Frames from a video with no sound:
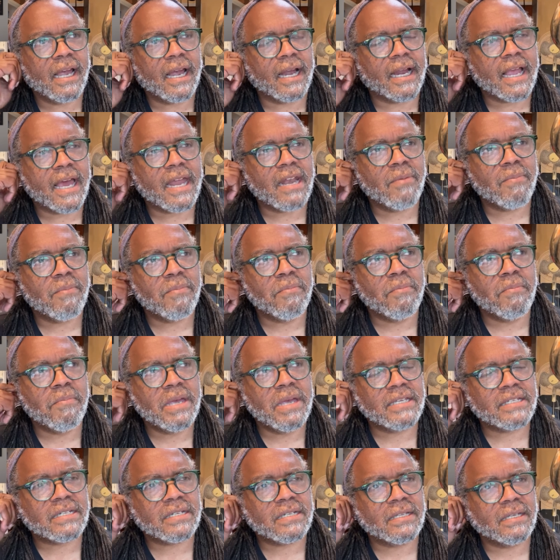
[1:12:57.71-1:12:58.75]
yeah, I kind of
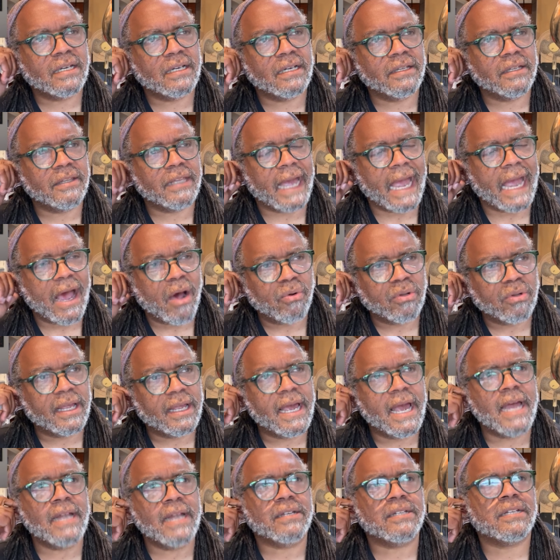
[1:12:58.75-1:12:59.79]
miss the the
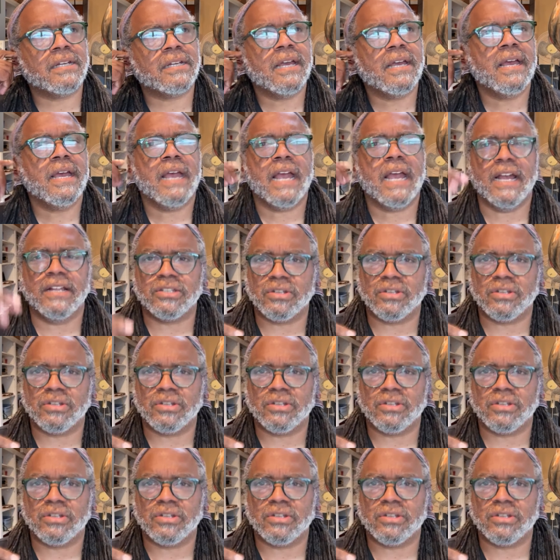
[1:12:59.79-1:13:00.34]
outlet,